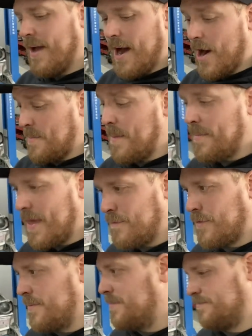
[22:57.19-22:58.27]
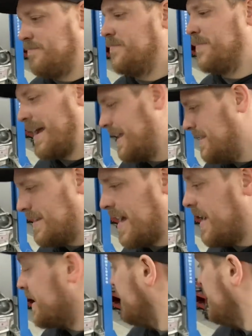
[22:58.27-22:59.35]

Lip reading: I remember them from back in the day.